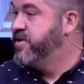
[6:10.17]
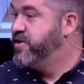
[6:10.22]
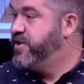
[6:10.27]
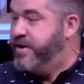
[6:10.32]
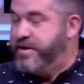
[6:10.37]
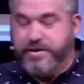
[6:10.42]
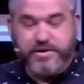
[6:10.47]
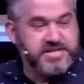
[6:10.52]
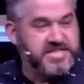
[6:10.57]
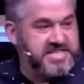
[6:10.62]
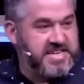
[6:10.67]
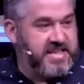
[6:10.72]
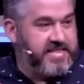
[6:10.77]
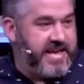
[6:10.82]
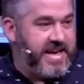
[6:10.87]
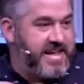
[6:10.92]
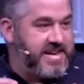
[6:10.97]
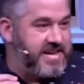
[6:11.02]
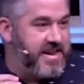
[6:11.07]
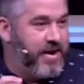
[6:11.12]
You'll see
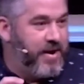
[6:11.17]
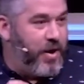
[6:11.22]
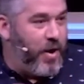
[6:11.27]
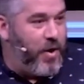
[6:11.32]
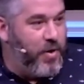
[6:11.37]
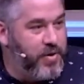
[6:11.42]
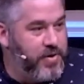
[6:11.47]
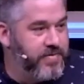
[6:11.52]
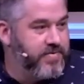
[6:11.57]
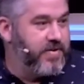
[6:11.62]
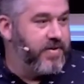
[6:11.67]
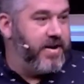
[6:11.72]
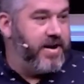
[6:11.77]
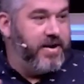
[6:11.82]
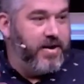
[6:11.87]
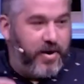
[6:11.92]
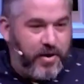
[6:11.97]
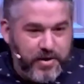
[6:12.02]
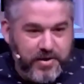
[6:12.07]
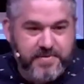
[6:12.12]
that over
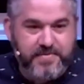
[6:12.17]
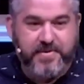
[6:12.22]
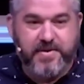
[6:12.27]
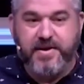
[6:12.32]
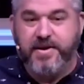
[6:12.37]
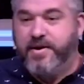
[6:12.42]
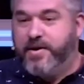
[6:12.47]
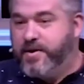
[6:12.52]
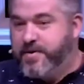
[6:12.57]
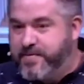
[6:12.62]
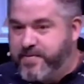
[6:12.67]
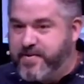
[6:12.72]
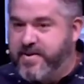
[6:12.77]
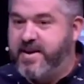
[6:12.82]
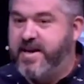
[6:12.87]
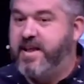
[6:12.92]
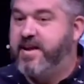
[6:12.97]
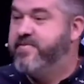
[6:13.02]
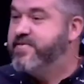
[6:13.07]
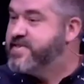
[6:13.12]
and over and over
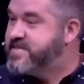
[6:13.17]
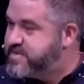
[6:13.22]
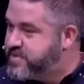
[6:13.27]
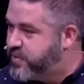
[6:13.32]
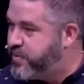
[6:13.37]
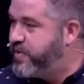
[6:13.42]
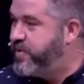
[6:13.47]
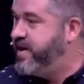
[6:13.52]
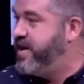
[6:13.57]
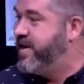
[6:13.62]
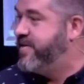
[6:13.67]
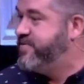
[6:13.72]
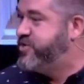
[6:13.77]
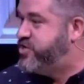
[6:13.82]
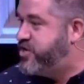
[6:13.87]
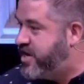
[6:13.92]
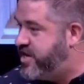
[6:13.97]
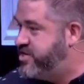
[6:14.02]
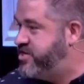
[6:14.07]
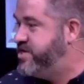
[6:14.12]
again in the story of
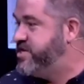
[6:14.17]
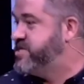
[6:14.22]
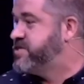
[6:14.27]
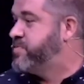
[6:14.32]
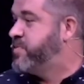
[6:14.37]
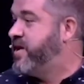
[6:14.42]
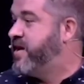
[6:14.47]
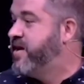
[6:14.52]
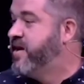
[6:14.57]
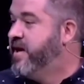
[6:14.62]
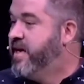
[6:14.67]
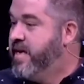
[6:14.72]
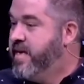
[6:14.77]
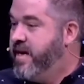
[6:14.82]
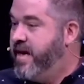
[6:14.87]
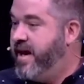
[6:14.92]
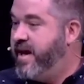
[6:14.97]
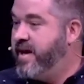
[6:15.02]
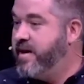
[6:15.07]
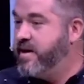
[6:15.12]
Judges, where
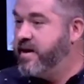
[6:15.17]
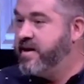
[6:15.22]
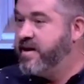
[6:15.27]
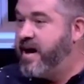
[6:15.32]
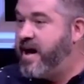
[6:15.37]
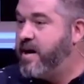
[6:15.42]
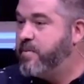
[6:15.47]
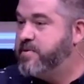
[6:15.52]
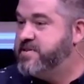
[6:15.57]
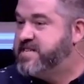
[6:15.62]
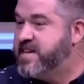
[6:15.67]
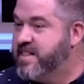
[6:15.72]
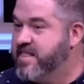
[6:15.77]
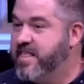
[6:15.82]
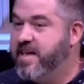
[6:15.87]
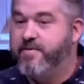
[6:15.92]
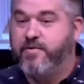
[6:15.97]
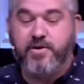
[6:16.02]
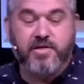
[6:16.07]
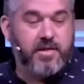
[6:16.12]
God would
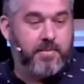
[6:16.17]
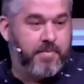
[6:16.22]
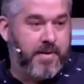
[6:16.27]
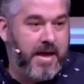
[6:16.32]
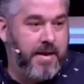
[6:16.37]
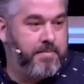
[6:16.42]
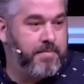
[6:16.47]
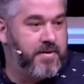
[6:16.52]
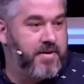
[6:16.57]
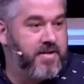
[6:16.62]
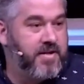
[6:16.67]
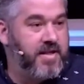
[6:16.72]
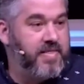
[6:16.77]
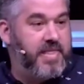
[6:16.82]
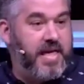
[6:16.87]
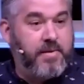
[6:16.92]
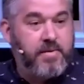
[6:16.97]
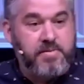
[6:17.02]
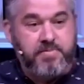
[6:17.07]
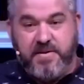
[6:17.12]
deliver the people and
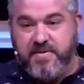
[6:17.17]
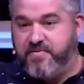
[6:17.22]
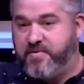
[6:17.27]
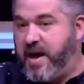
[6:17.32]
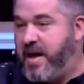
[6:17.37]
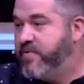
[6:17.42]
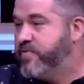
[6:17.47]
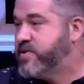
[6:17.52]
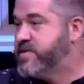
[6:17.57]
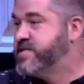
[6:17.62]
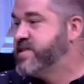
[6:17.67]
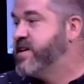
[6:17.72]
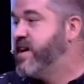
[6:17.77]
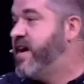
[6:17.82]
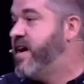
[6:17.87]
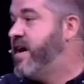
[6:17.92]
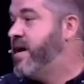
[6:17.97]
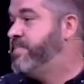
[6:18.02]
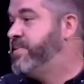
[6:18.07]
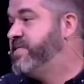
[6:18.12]
they would be faithful to
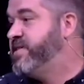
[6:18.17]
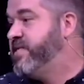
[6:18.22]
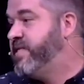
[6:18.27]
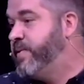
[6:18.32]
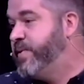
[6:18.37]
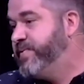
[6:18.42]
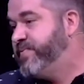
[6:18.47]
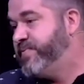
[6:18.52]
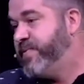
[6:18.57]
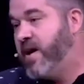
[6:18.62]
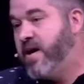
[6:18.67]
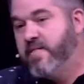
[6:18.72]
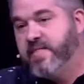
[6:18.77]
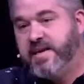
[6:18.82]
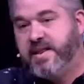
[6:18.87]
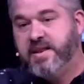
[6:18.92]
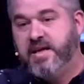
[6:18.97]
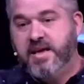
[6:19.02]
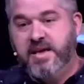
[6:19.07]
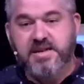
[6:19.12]
God, but then they would fall
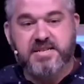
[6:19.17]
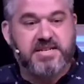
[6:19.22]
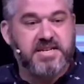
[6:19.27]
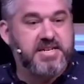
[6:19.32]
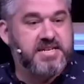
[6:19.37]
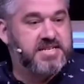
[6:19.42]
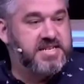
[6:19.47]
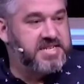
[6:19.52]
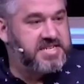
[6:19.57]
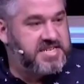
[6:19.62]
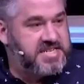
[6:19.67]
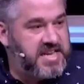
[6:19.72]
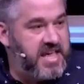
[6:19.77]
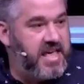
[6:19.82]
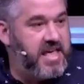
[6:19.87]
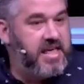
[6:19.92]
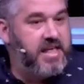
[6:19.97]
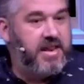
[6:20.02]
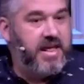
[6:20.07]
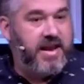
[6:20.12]
into
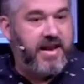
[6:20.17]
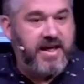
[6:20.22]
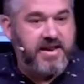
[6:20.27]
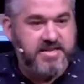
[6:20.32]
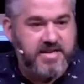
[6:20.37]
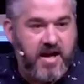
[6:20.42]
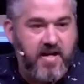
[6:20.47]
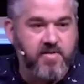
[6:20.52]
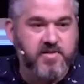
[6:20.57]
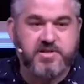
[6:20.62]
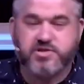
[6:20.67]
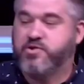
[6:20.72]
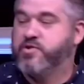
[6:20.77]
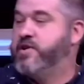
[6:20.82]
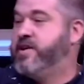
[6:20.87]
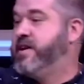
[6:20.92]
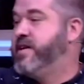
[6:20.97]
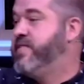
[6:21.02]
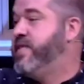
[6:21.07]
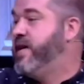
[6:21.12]
sin and
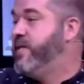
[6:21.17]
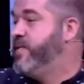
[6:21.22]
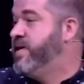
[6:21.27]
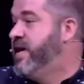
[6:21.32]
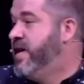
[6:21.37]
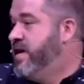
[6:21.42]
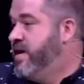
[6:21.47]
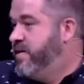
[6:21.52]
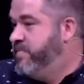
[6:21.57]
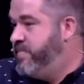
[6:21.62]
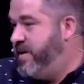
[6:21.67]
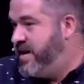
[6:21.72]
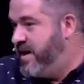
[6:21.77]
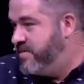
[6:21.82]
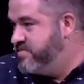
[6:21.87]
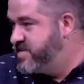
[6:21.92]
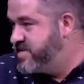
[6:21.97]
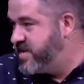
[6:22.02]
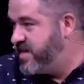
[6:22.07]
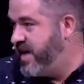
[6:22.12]
idolatry, and they would
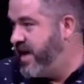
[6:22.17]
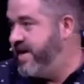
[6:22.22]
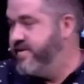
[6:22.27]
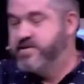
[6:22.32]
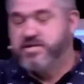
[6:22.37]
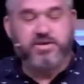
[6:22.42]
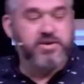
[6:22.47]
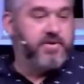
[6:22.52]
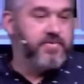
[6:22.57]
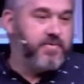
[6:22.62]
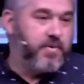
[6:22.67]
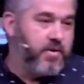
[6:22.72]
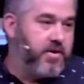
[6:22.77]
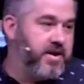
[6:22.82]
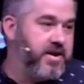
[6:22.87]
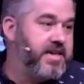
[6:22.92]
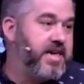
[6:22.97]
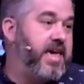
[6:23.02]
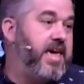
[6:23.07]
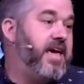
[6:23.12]
become slaves to a
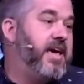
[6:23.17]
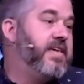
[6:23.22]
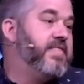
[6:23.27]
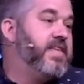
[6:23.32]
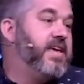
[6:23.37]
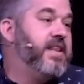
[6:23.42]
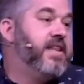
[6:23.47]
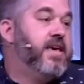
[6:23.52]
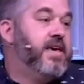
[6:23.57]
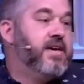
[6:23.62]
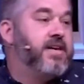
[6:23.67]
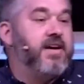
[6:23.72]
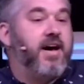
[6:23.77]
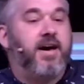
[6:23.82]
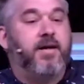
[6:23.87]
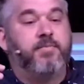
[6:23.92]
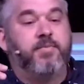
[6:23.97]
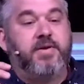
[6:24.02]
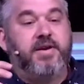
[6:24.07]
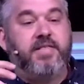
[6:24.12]
foreign king, and then
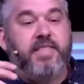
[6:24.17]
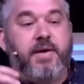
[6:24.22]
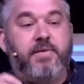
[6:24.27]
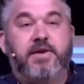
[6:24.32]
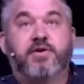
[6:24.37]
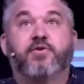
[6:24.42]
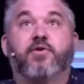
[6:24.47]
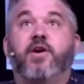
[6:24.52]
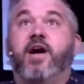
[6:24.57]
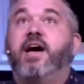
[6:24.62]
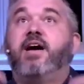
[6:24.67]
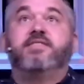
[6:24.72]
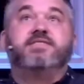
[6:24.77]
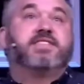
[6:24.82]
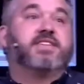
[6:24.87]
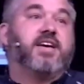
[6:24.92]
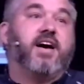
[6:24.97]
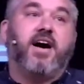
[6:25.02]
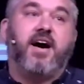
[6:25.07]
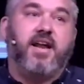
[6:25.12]
they would cry out
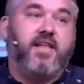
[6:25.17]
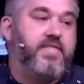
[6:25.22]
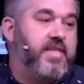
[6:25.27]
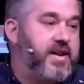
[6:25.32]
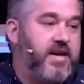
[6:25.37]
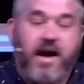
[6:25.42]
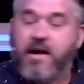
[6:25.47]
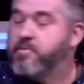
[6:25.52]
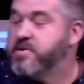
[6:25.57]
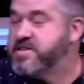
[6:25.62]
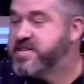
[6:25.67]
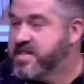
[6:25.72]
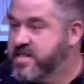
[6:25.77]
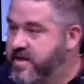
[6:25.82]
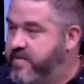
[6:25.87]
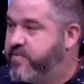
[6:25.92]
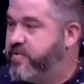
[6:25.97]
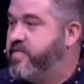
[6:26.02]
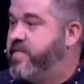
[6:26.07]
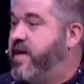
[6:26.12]
to God, and then God would
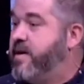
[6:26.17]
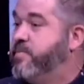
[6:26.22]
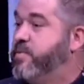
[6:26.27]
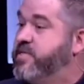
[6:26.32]
deliver them